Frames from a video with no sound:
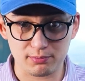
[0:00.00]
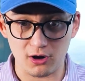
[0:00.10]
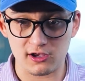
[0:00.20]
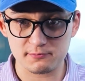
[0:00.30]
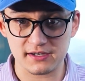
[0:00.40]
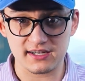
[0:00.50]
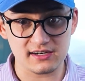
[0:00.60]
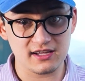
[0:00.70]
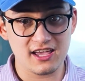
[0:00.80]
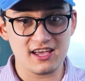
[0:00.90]

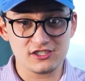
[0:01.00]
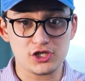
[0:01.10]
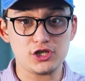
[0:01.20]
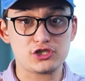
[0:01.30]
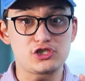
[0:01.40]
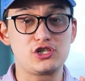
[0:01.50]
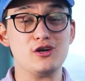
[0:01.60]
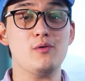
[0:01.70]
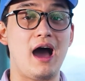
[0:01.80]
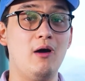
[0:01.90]
prospecting to just
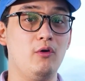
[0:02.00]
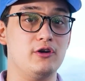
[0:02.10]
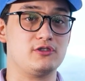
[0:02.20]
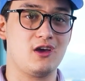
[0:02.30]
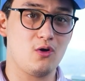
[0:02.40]
2 hours,